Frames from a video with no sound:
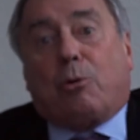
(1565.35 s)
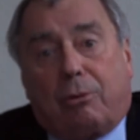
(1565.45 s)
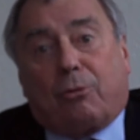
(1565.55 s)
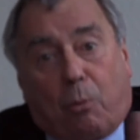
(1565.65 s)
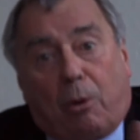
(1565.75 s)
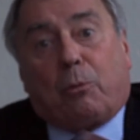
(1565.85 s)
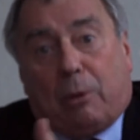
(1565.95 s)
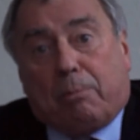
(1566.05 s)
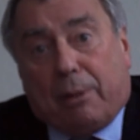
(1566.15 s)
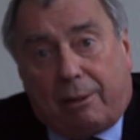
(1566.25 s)
good the world
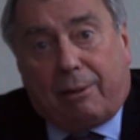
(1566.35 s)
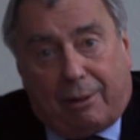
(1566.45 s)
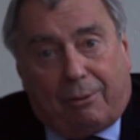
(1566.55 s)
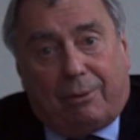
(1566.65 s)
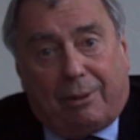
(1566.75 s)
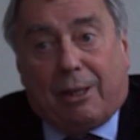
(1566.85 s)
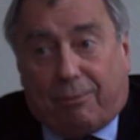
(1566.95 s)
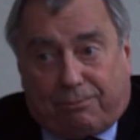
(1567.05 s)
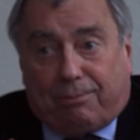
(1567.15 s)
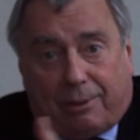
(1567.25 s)
will be
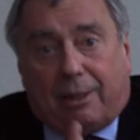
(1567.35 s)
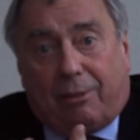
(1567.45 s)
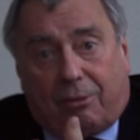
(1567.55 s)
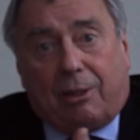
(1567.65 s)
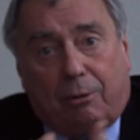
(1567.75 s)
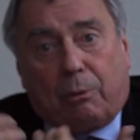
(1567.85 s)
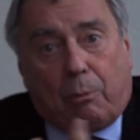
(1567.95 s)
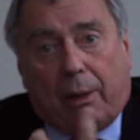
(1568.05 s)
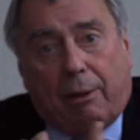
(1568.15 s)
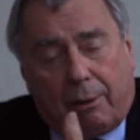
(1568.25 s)
if indeed we
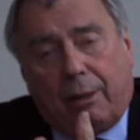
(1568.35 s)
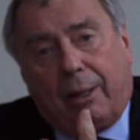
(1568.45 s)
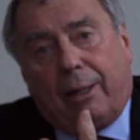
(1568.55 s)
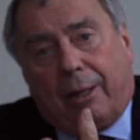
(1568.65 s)
were